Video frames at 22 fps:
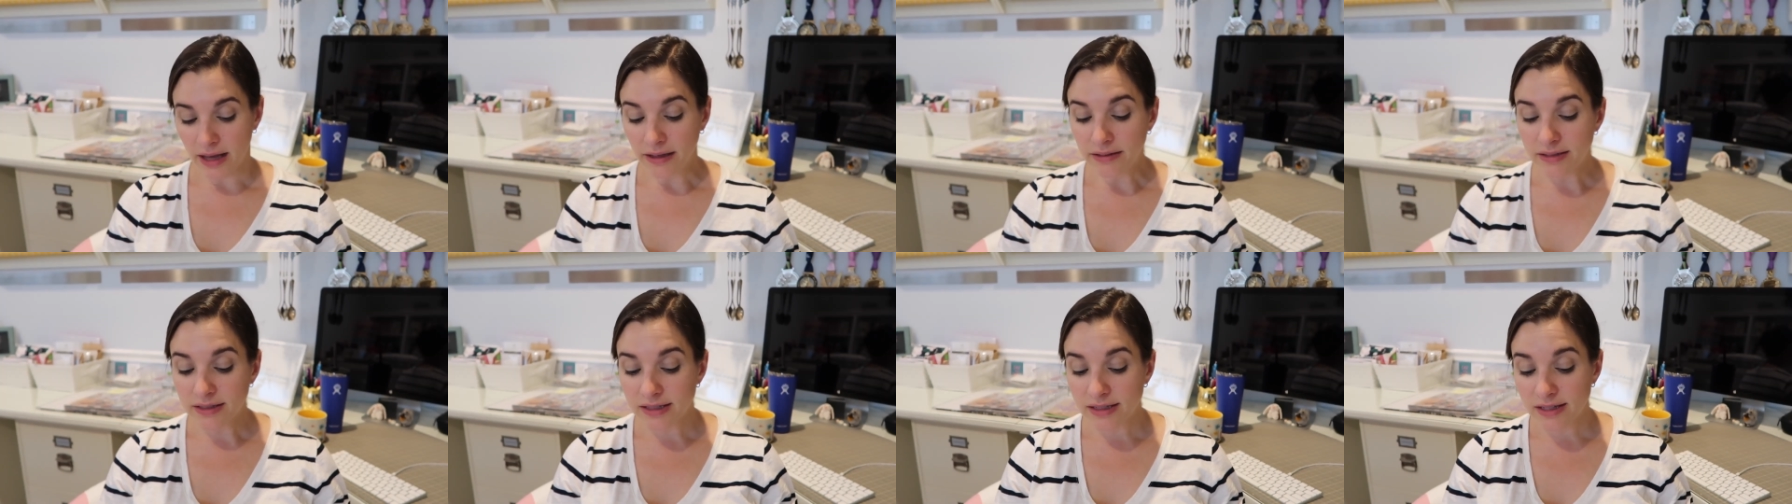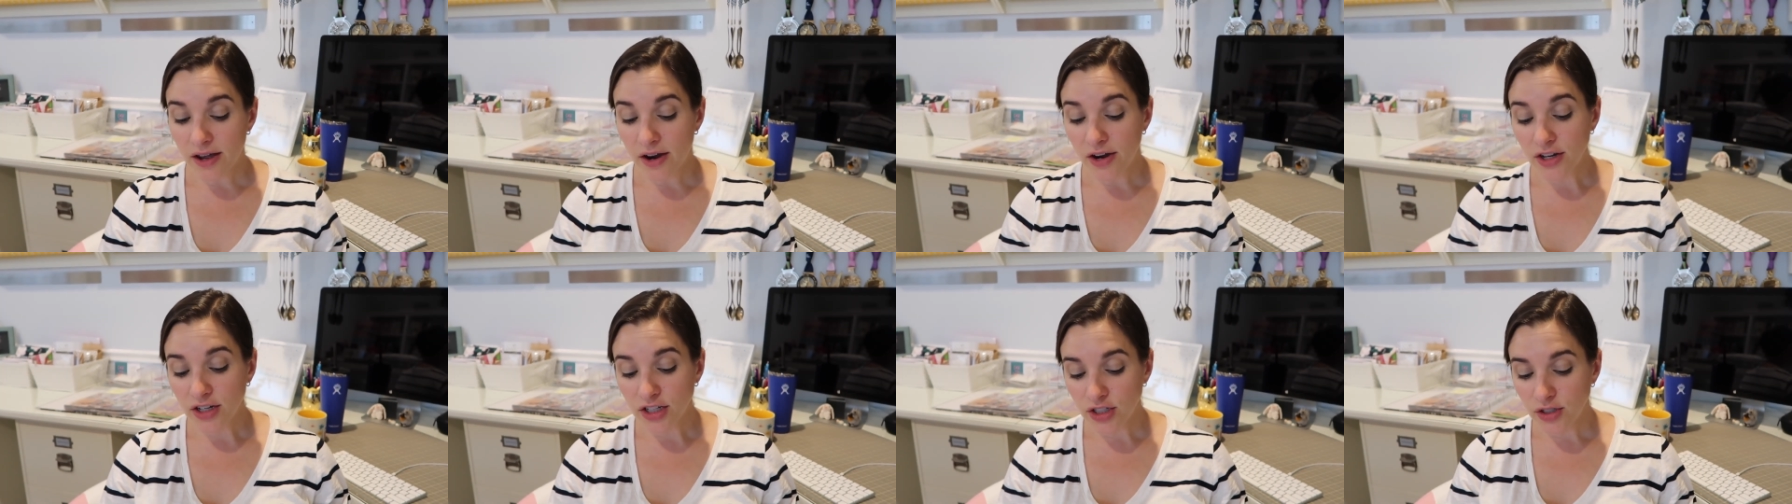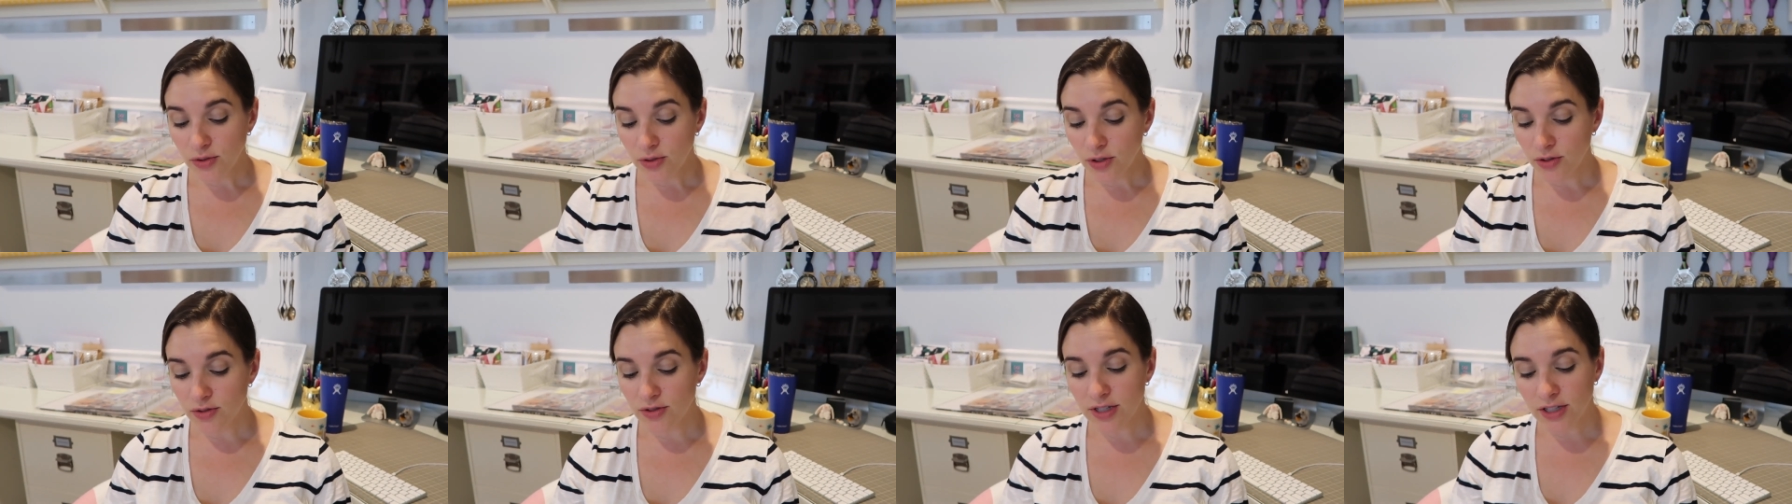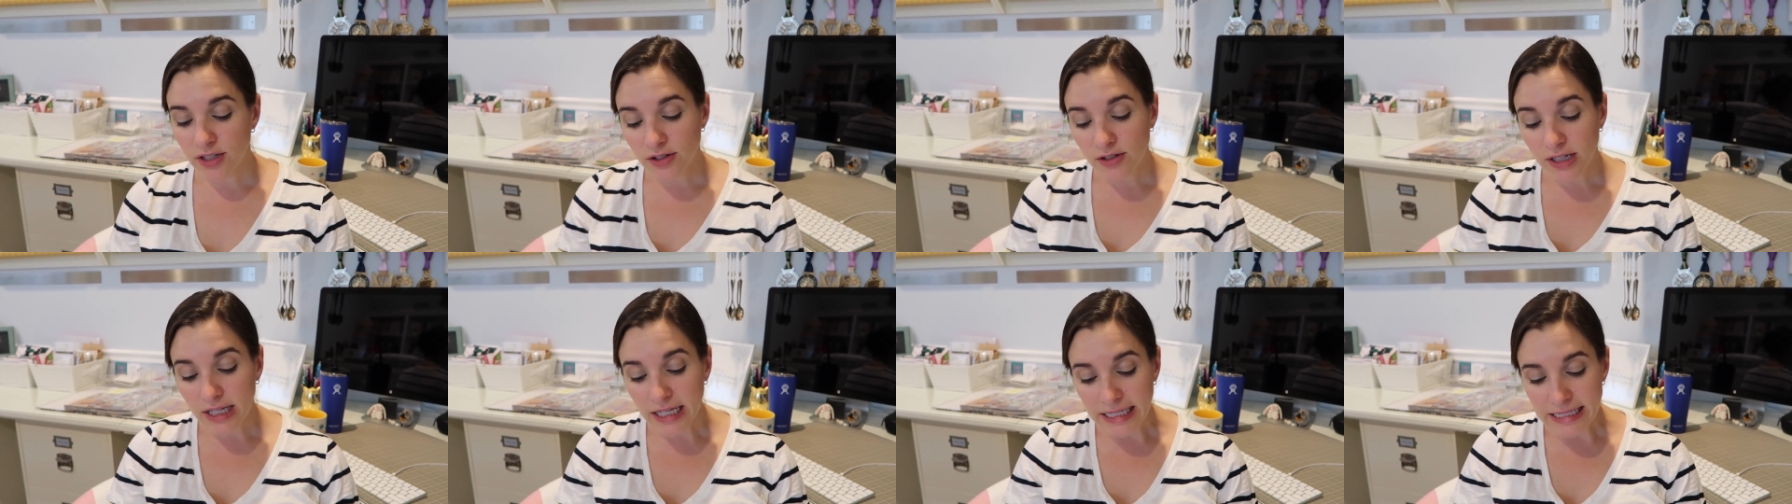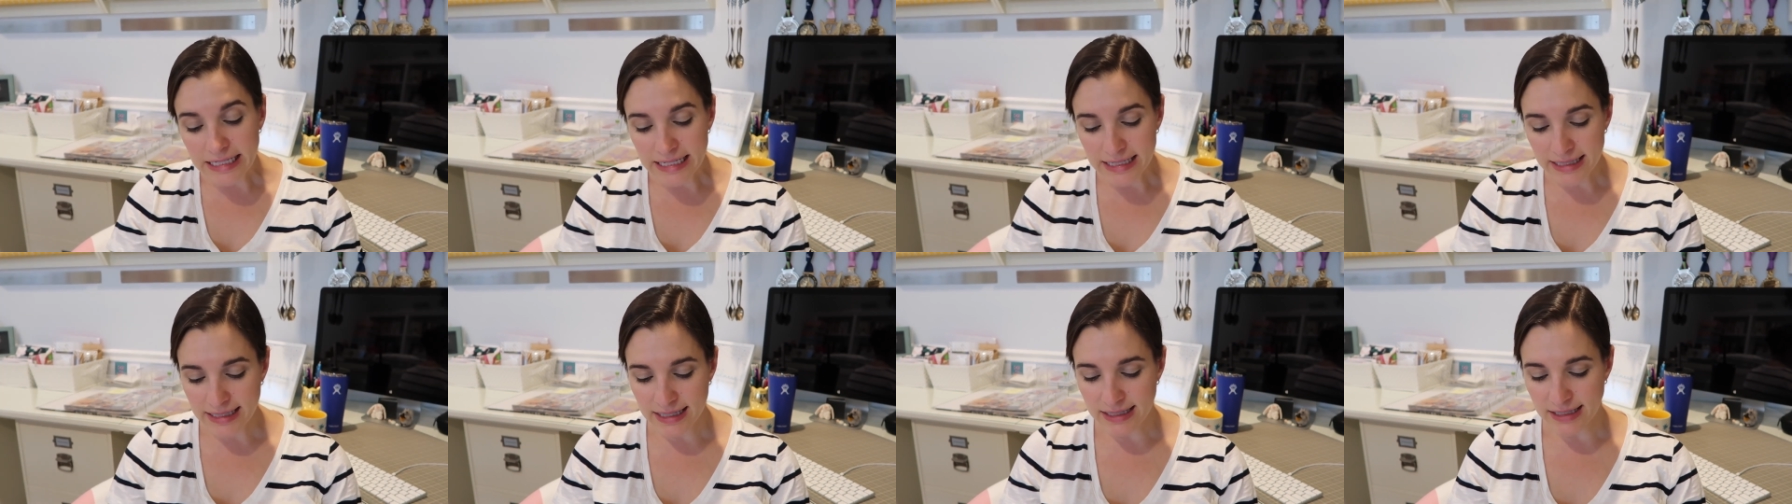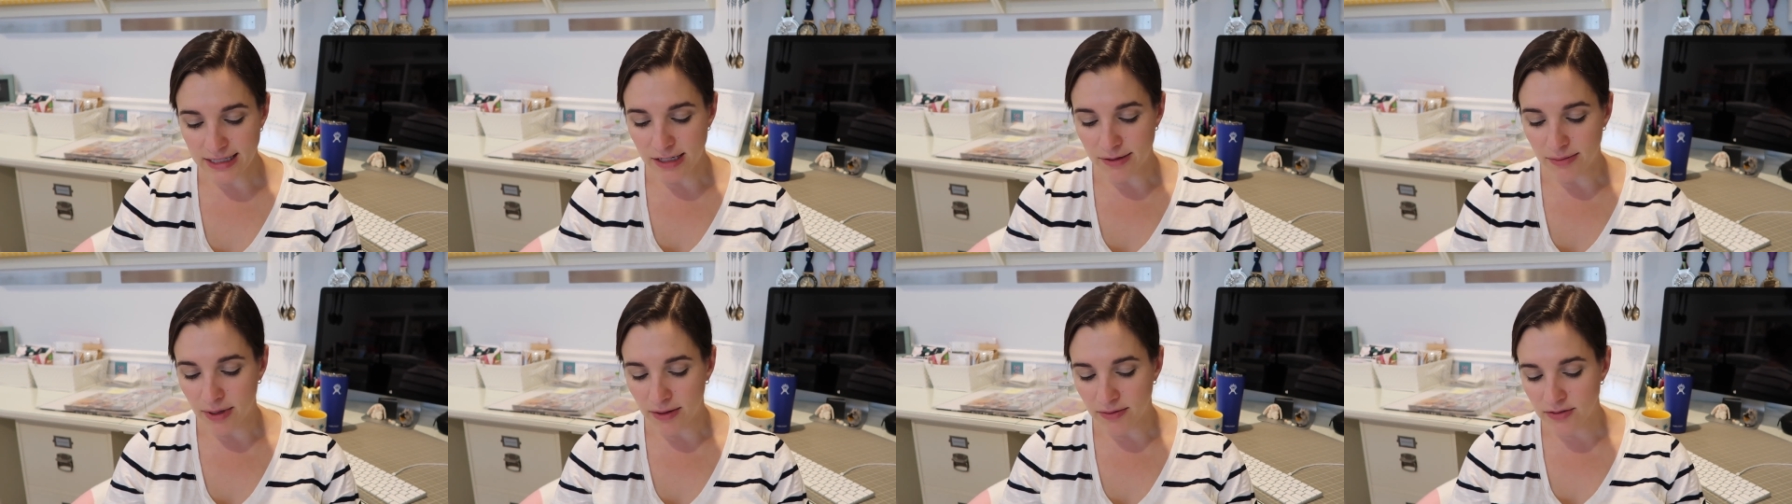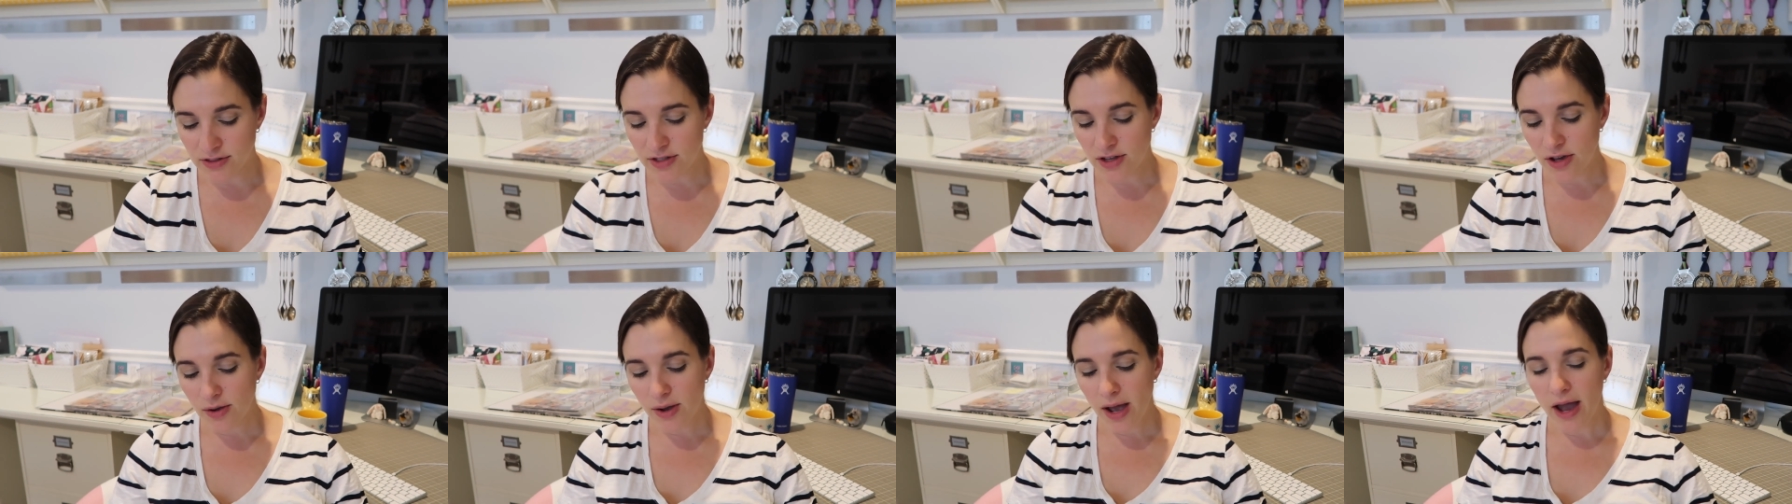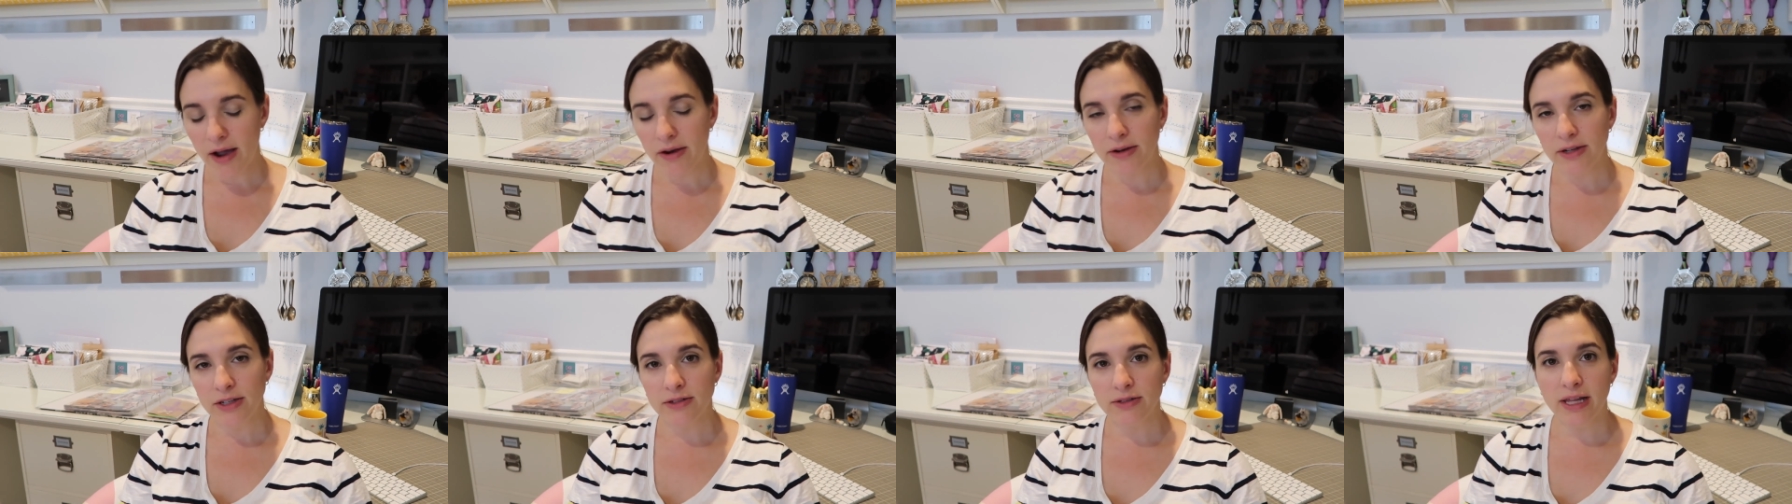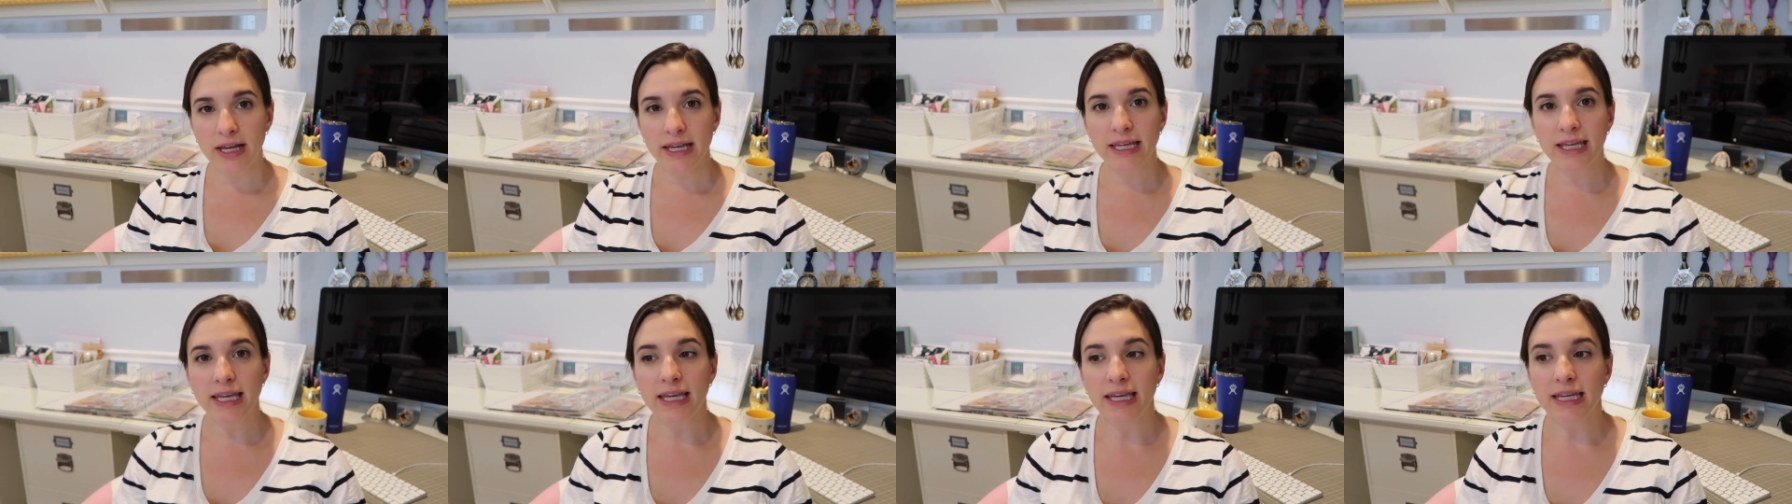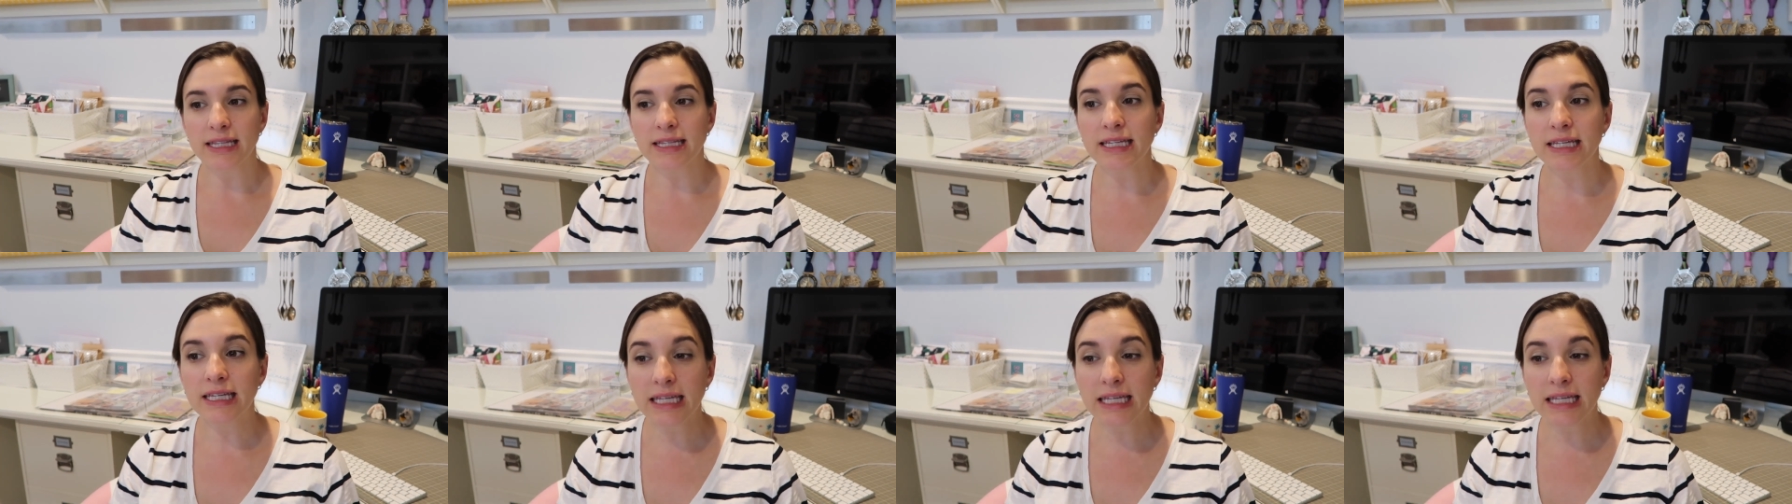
asks, are you using your Kiinde system, and if so, how are you liking it?